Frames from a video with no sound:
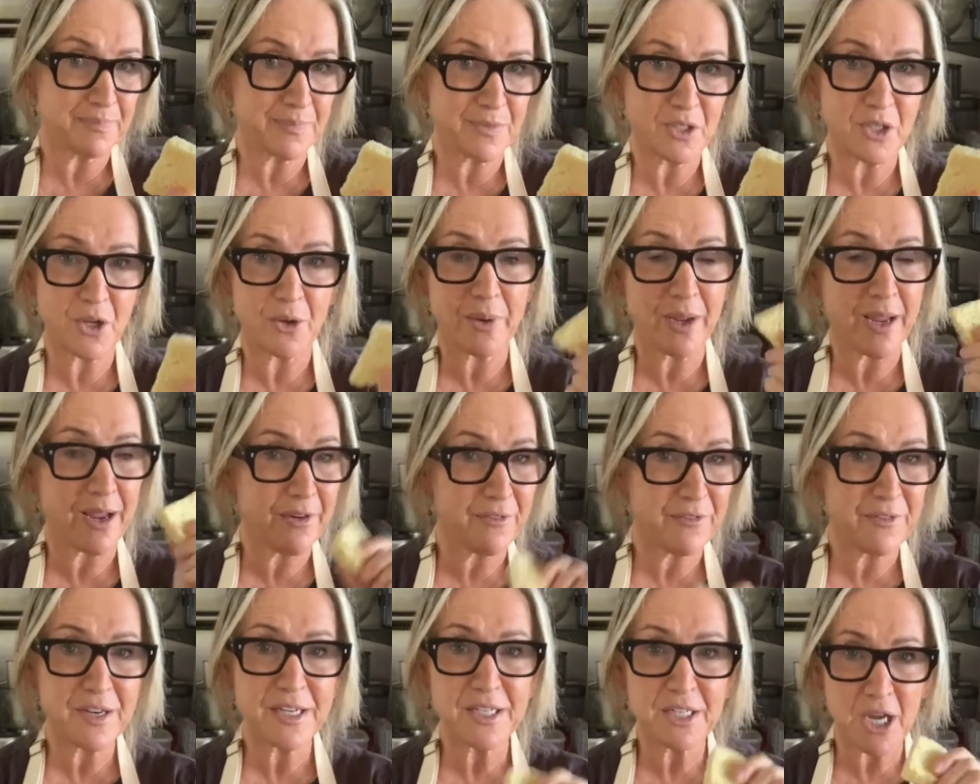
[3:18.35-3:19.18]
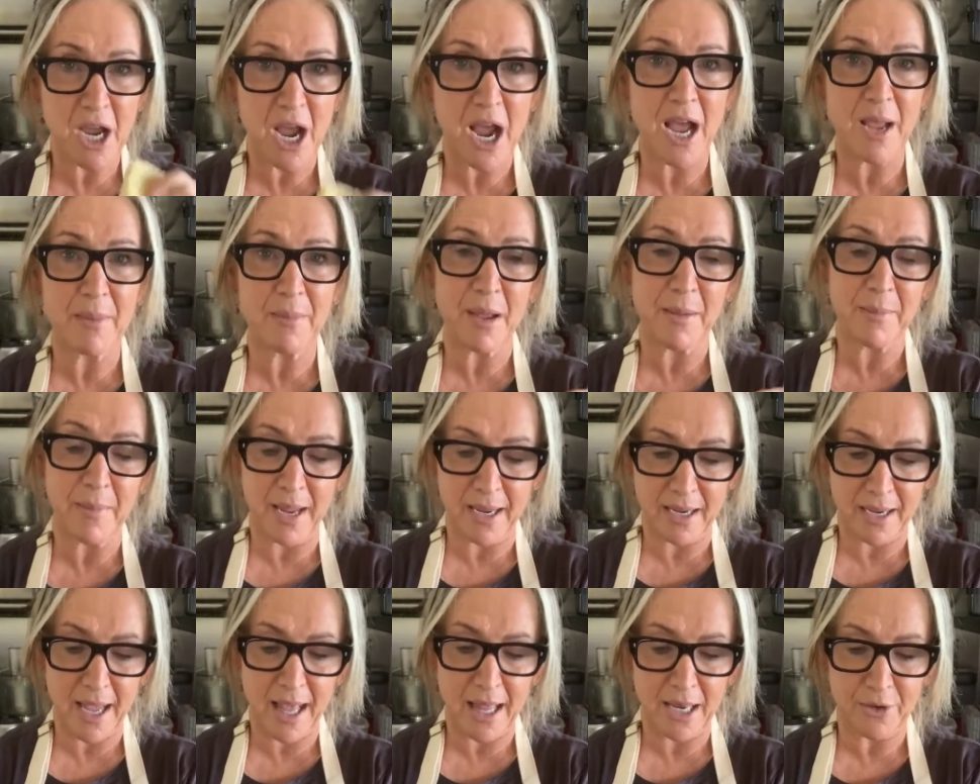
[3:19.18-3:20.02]
So every time I
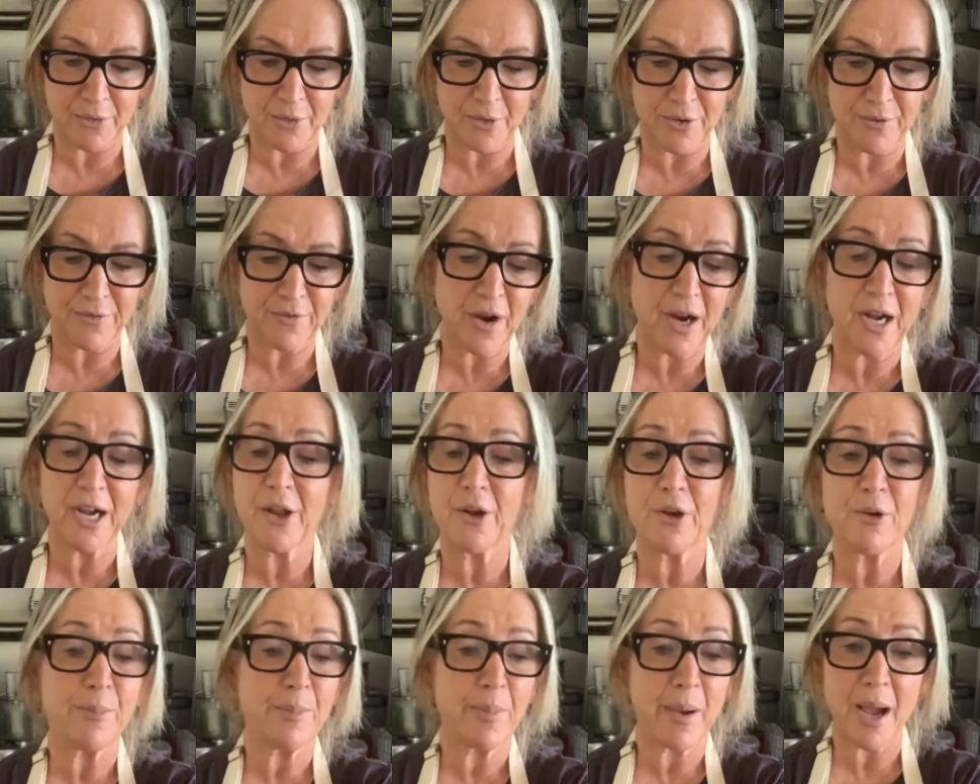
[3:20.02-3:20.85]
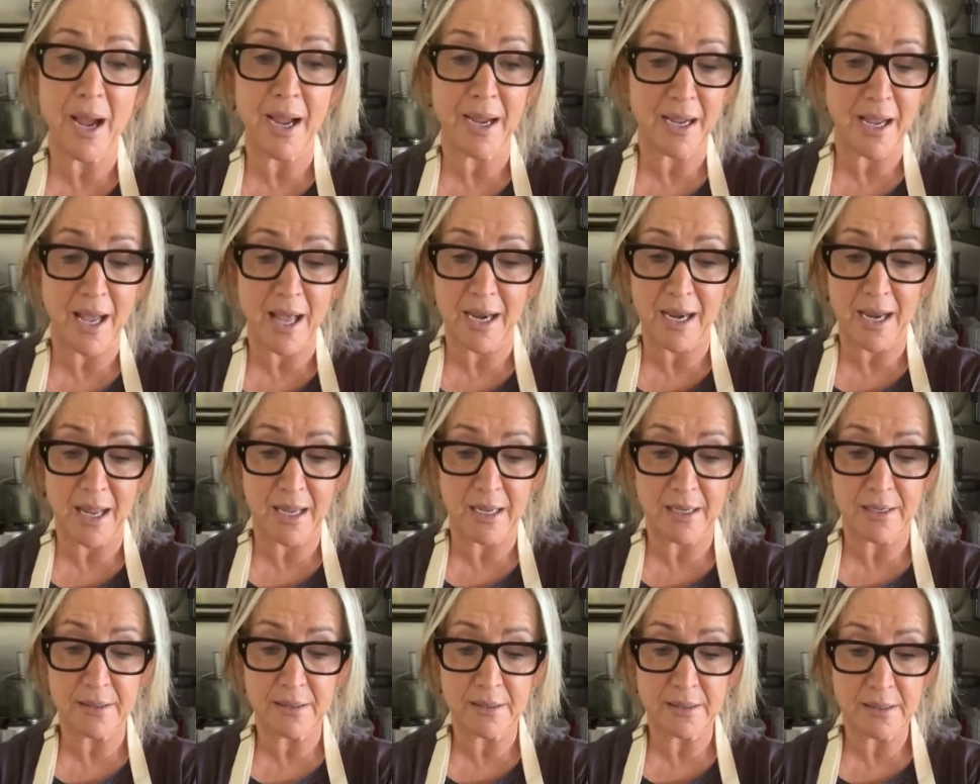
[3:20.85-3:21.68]
make challah on a Friday or buy
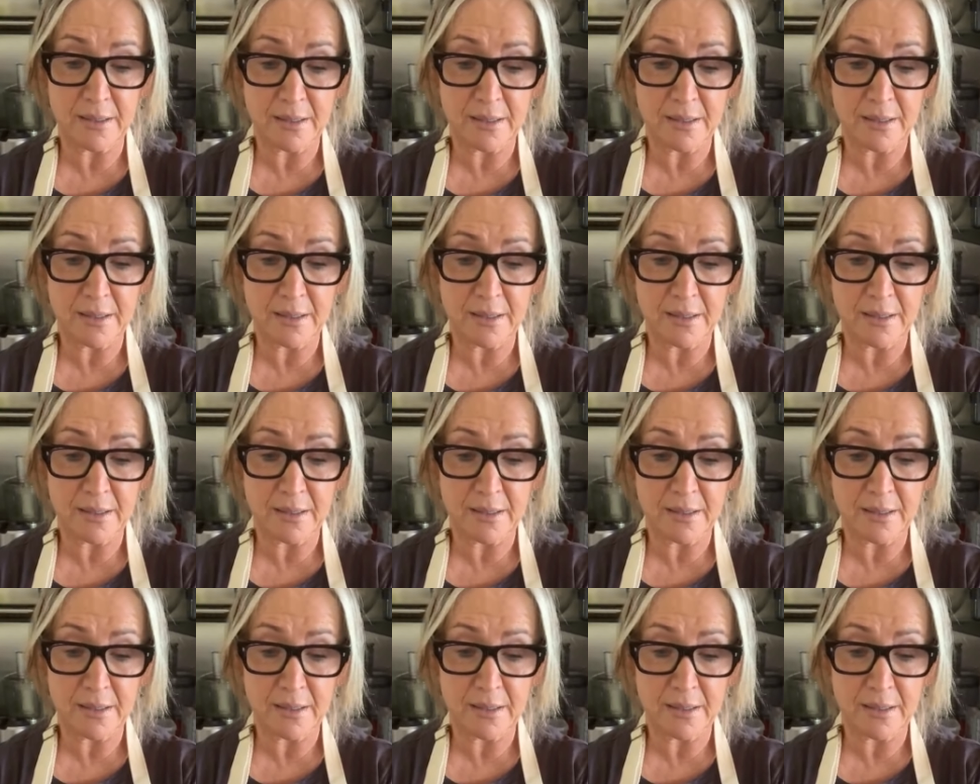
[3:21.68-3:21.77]
challah,